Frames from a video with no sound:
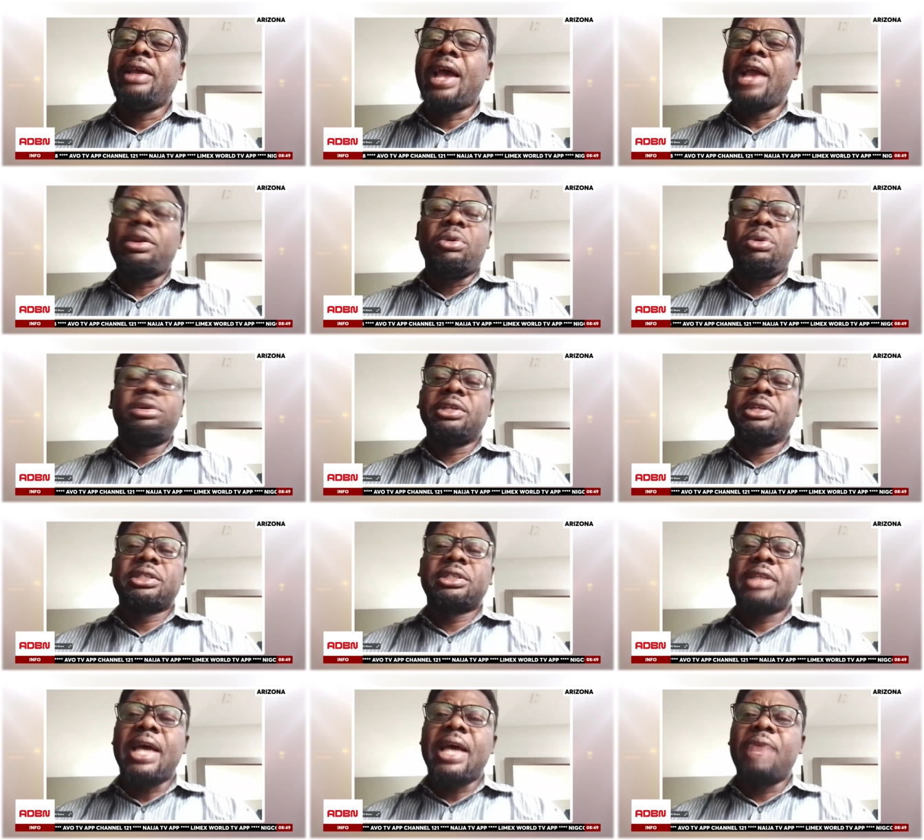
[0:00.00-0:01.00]
I don't
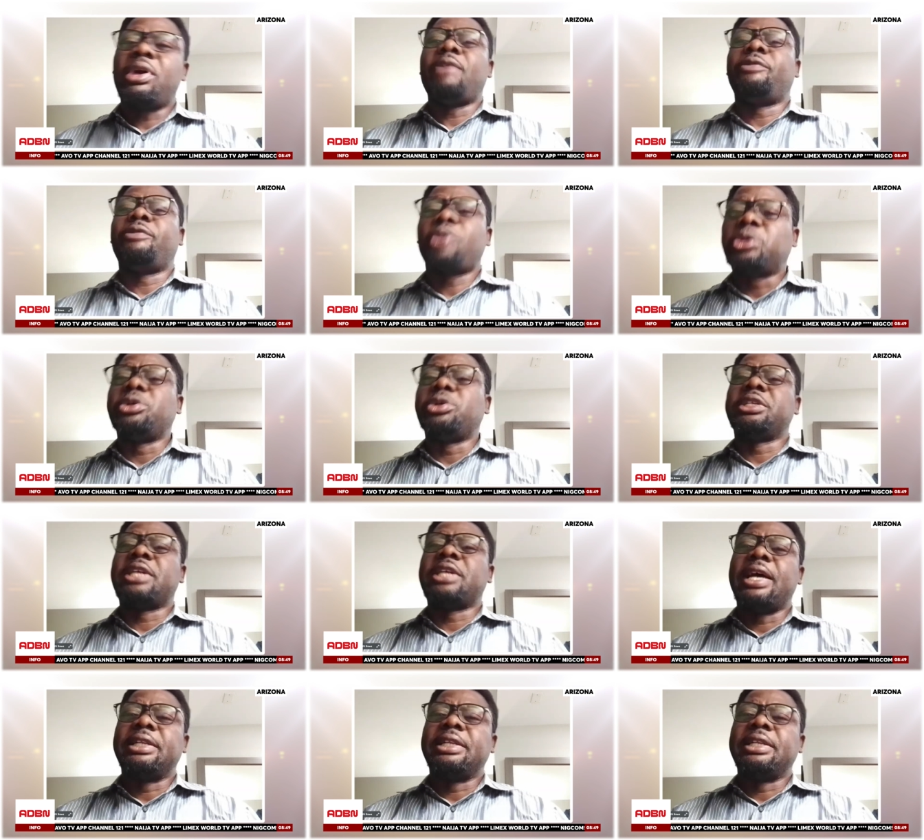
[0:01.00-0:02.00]
understand. What kind of country is
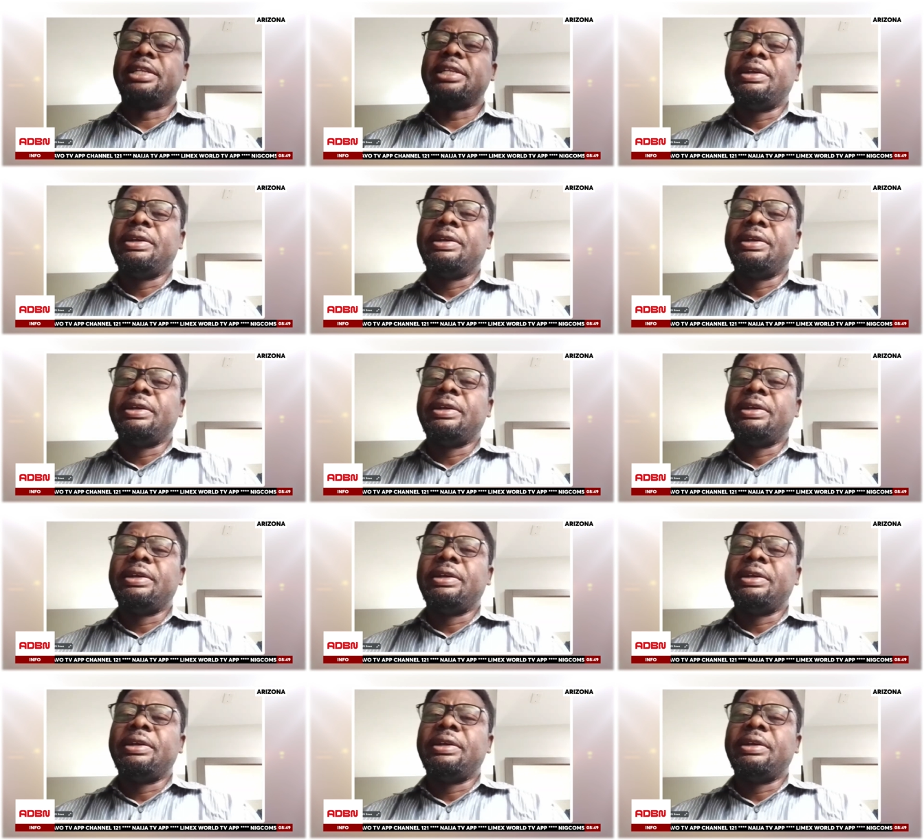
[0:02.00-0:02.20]
that?